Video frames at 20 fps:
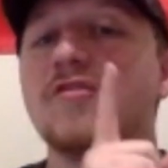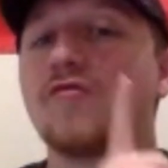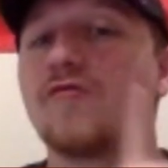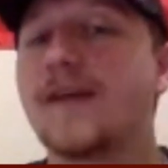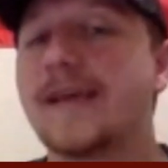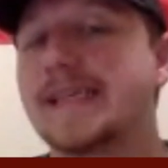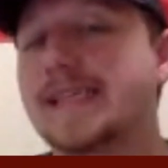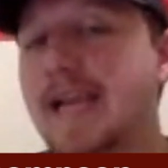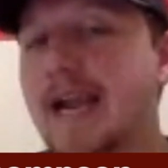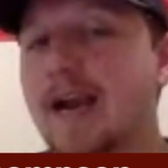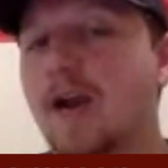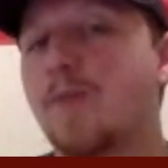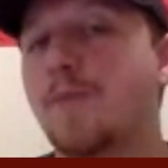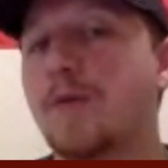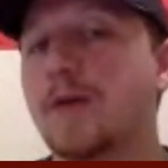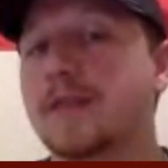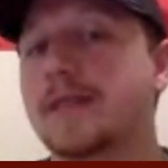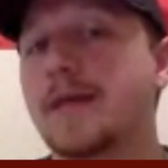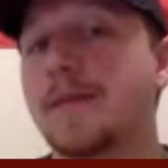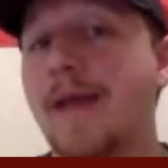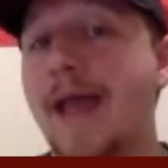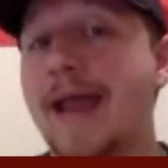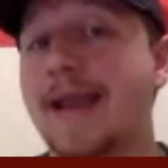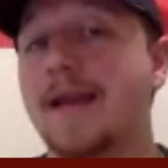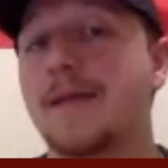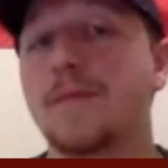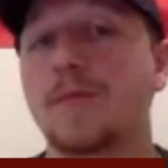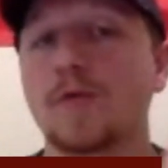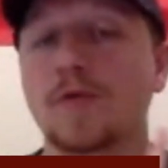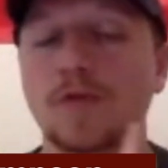the reason I don't put them at
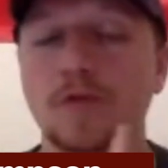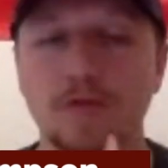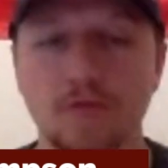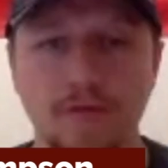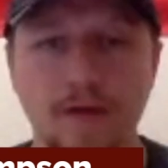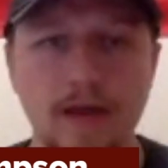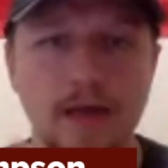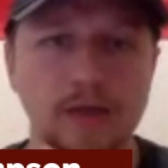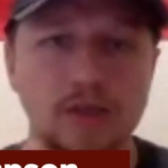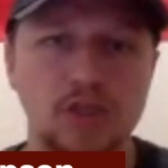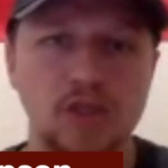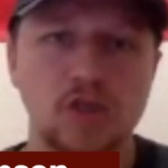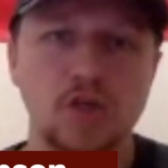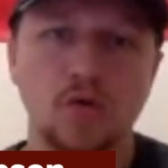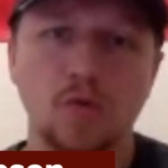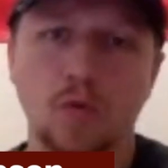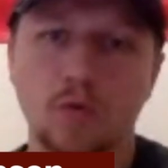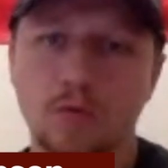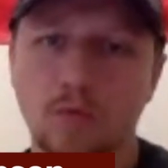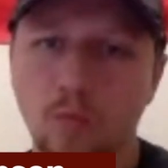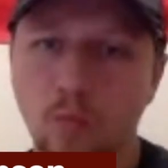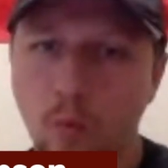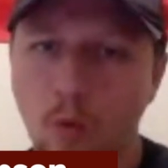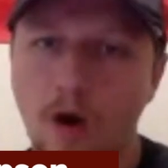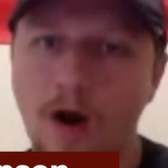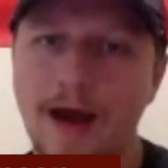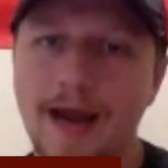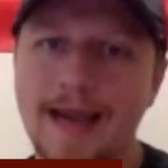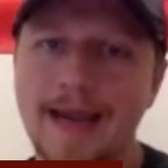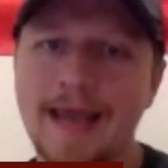number 3, 2, or
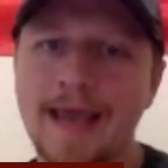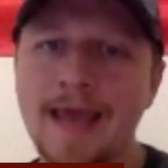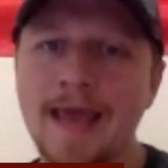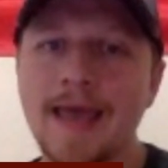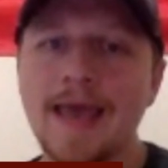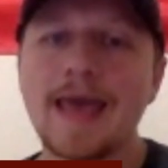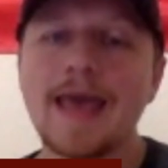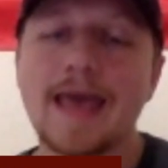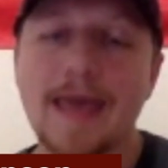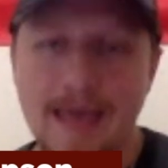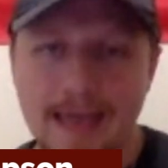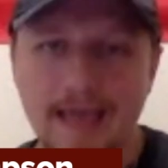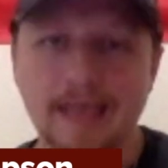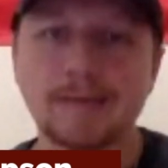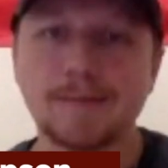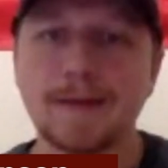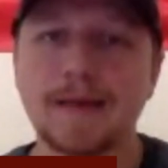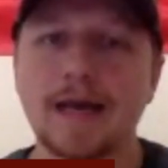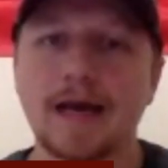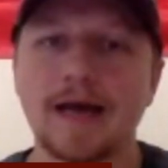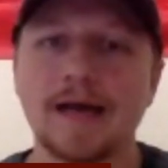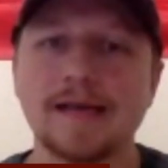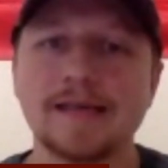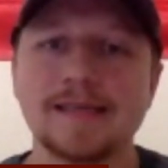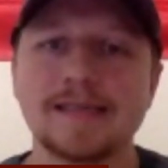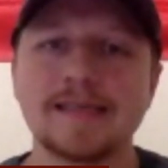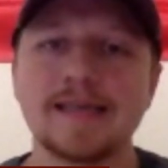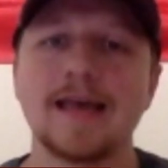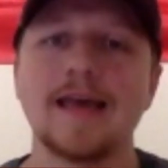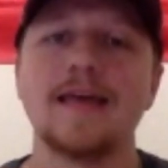1 is
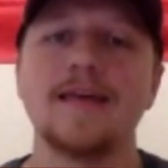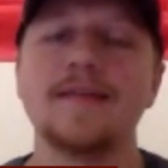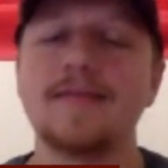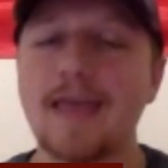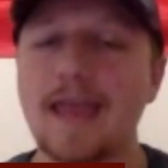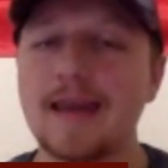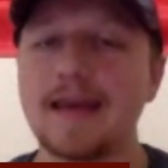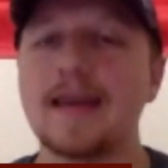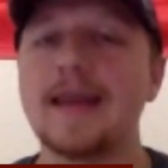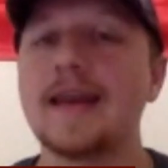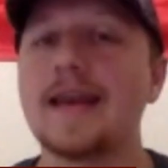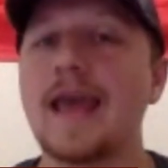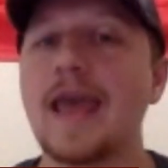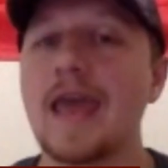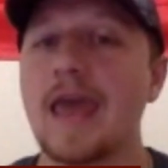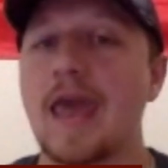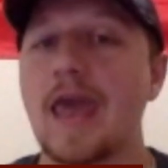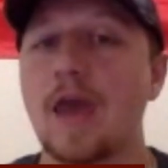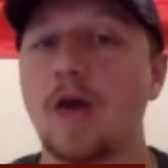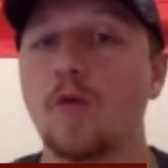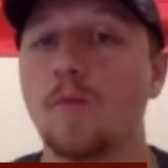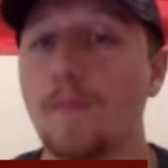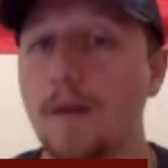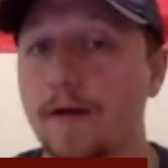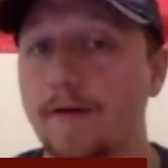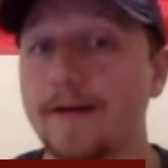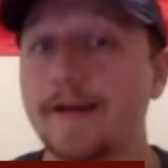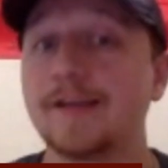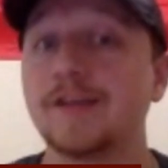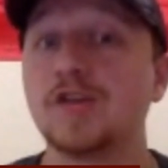because they need a Hail
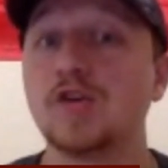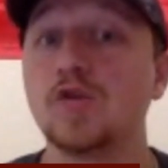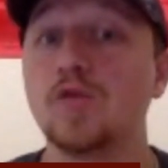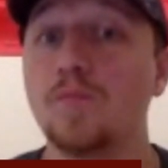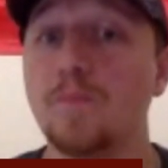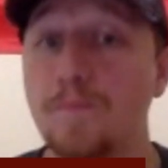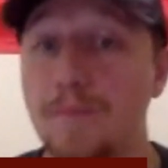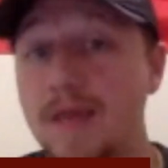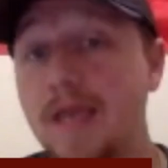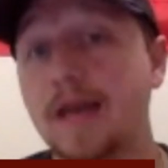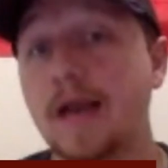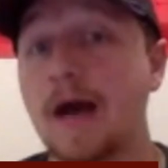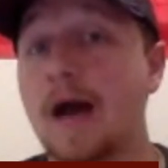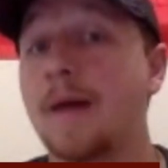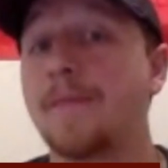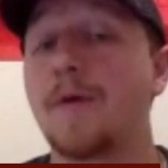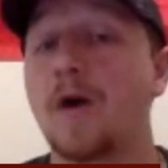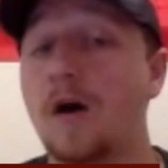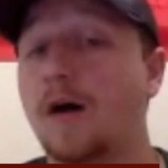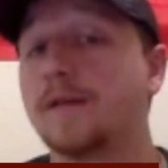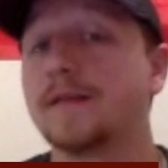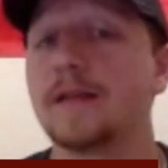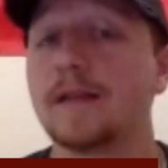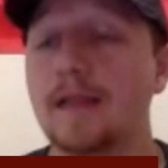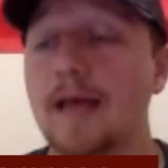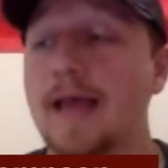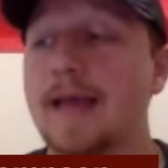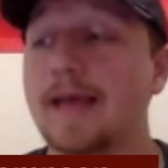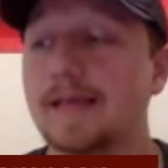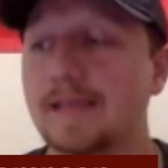Mary to beat up on the
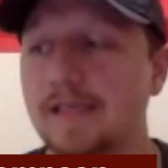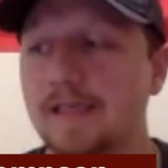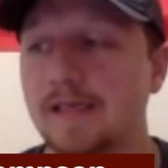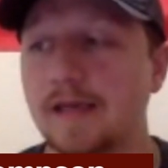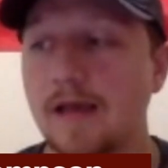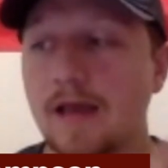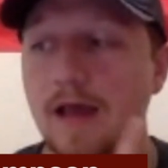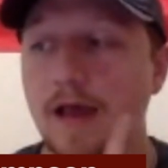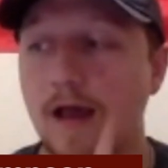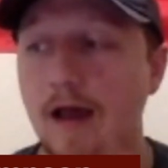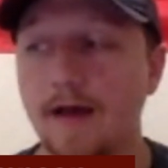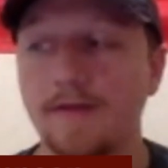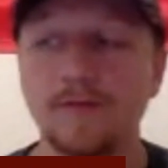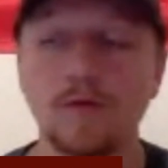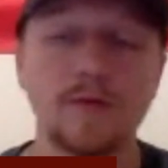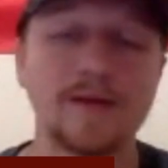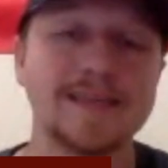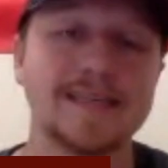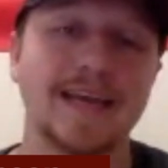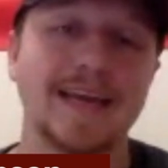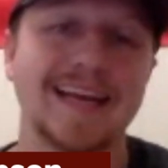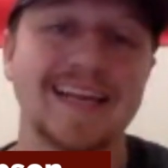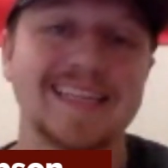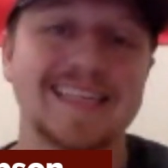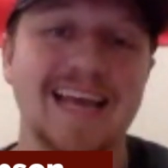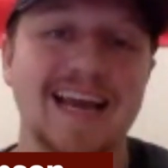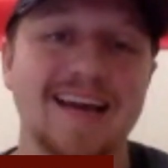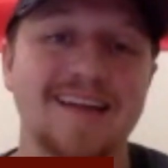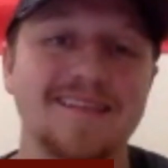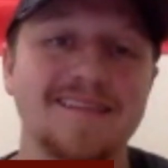likes of Louisiana
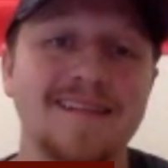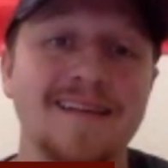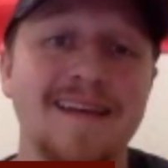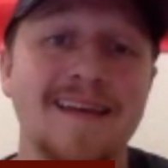Tech.